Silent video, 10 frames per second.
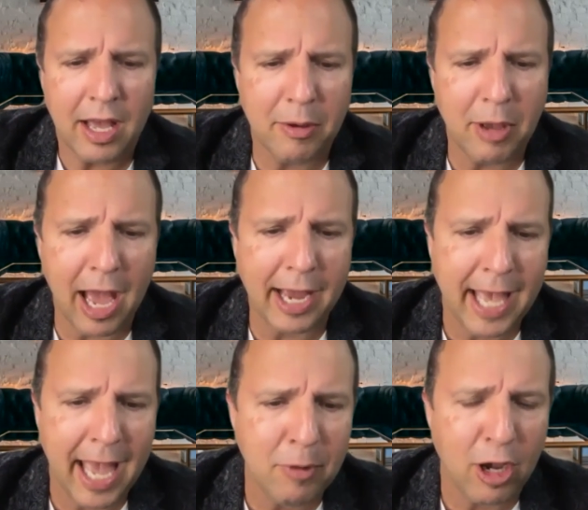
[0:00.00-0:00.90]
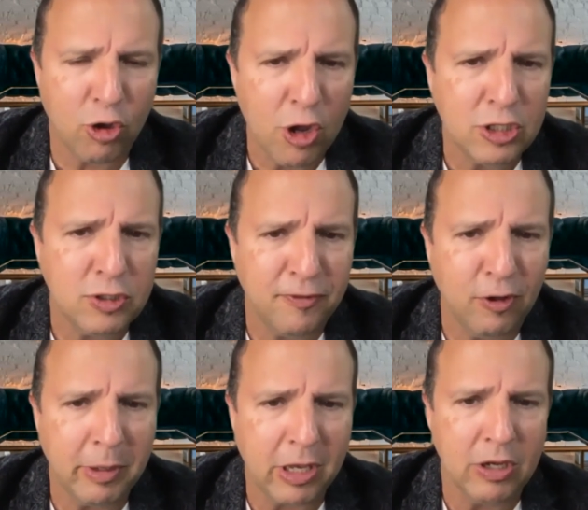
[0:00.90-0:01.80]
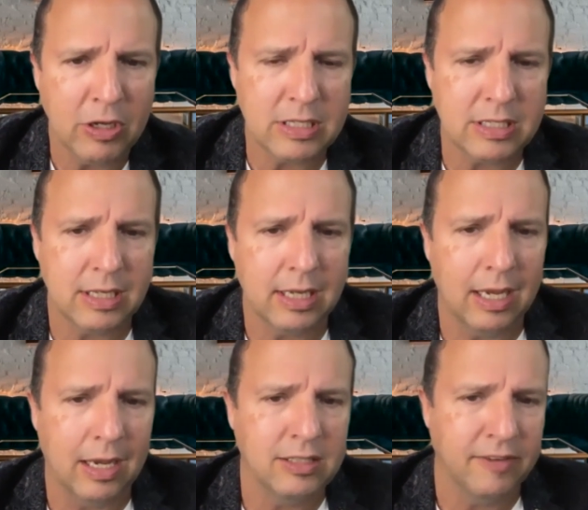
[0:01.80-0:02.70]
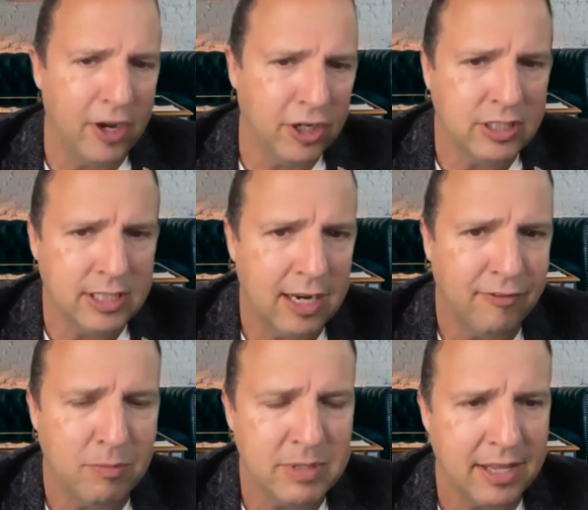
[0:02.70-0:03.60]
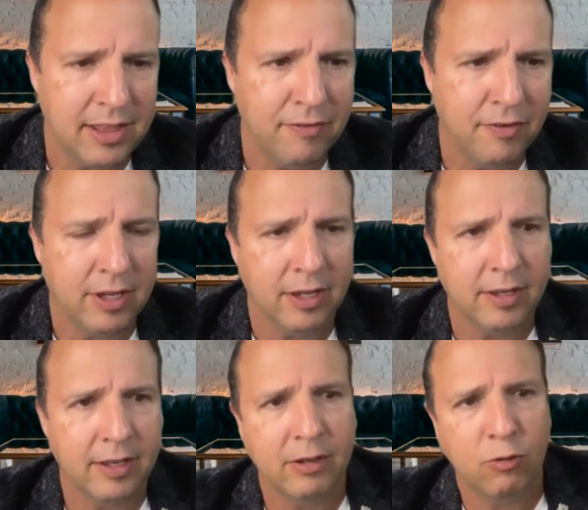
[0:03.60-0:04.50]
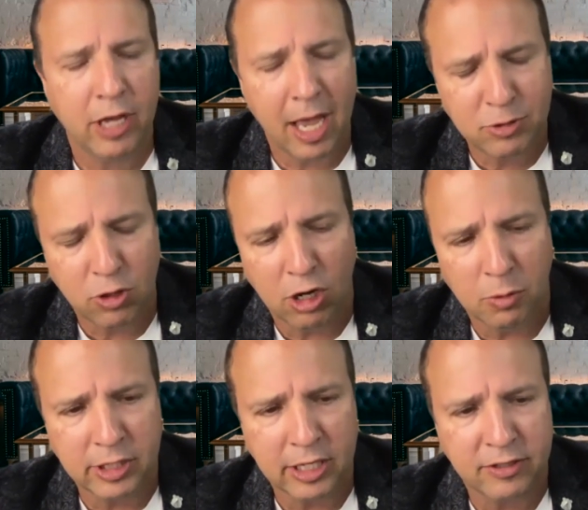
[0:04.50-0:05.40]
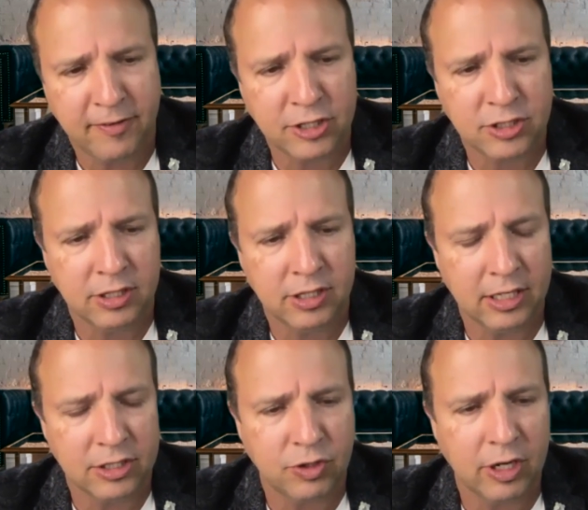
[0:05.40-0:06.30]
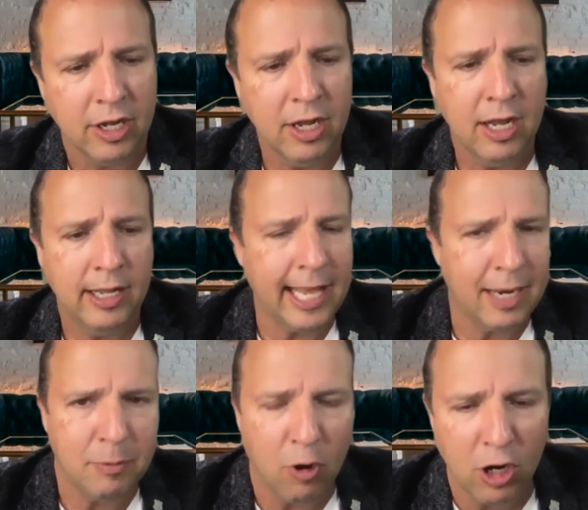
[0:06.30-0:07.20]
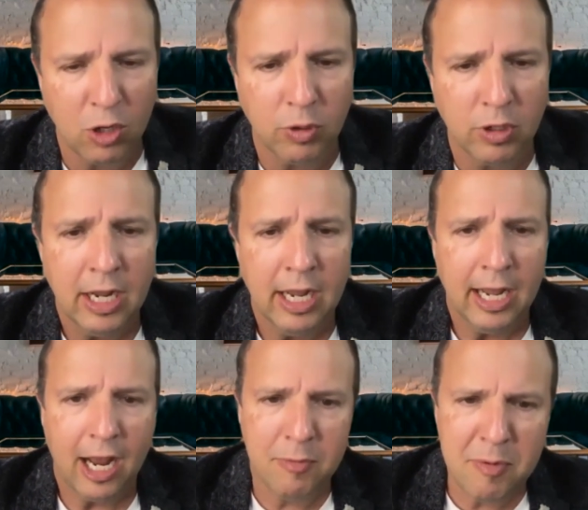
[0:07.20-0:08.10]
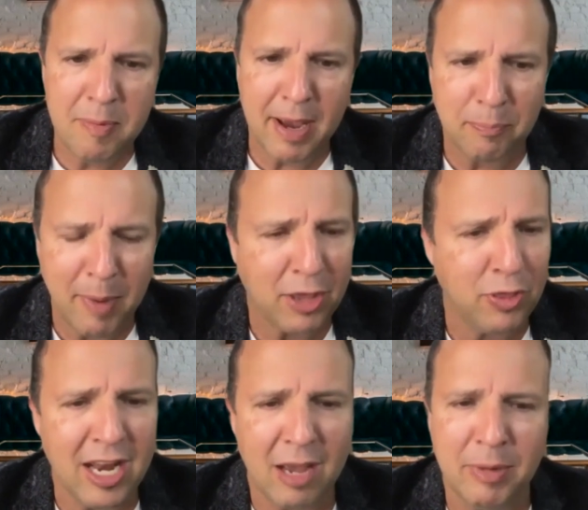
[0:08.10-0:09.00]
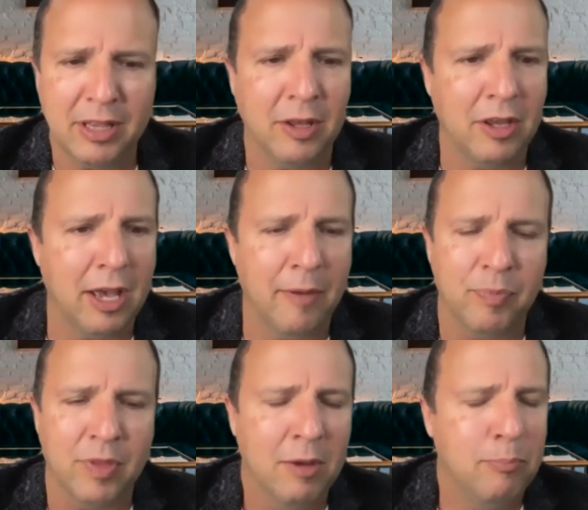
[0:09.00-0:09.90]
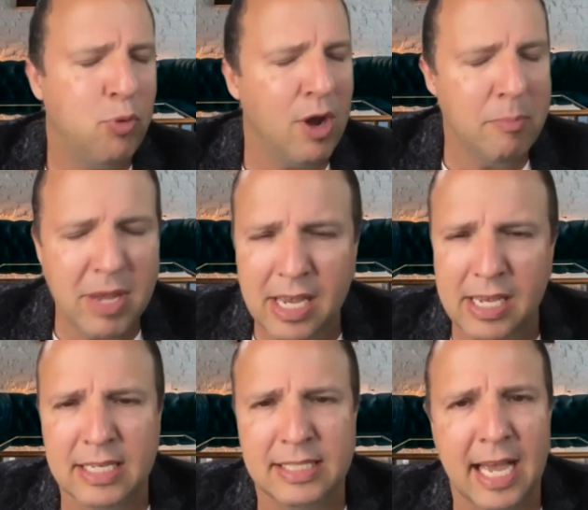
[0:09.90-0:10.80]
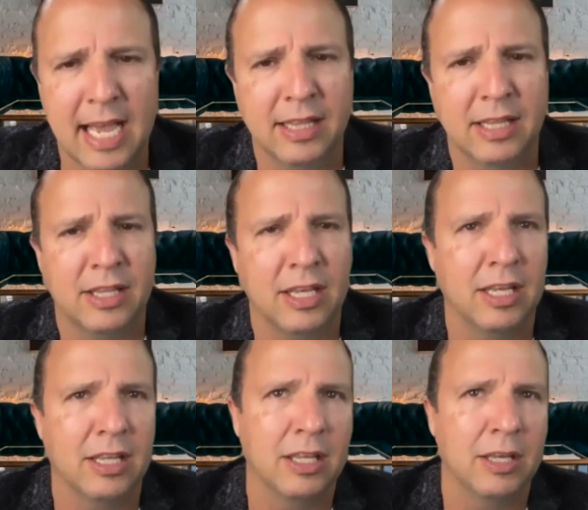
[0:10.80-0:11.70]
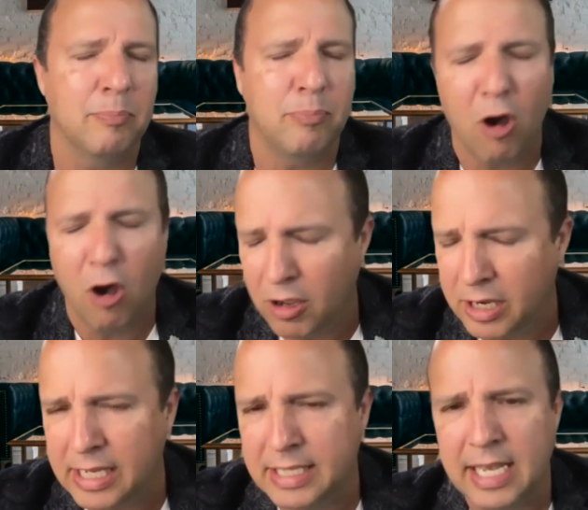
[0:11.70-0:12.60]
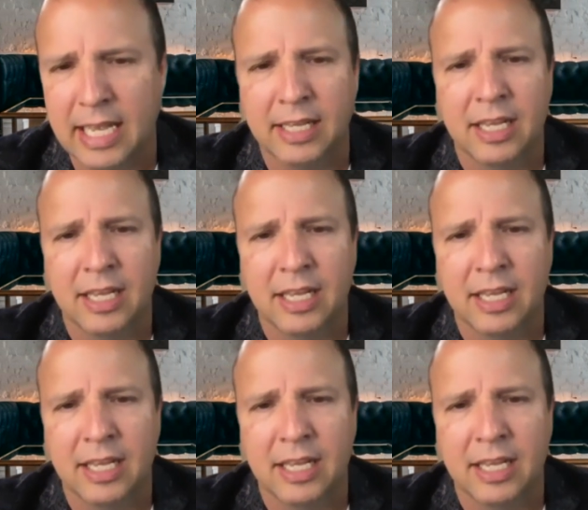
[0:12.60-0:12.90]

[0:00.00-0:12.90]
I got into film because I was a fashion designer from South Africa, came to Hollywood to get into fashion industry, landed up in Hollywood. And I remember back then, I mean, premieres and the parties and